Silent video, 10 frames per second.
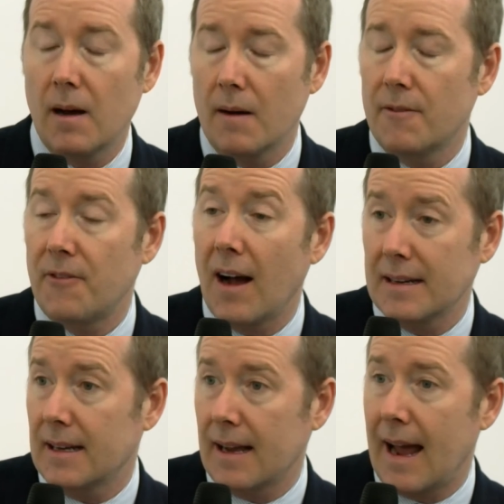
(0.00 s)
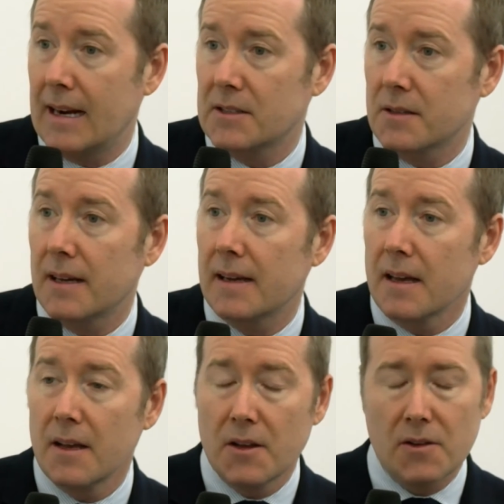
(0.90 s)
finding, actually.
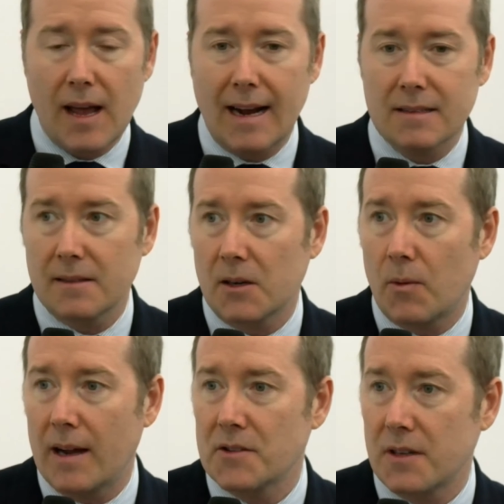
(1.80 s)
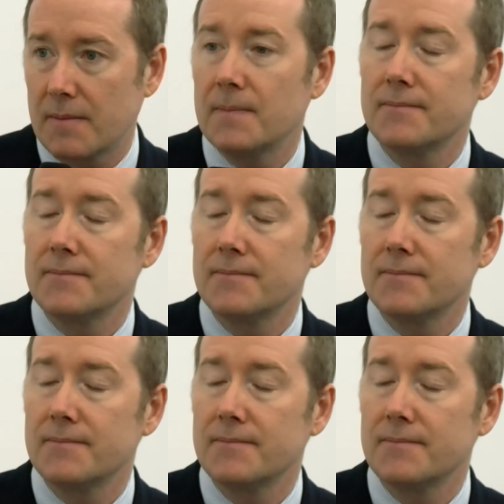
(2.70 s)
Excellent question.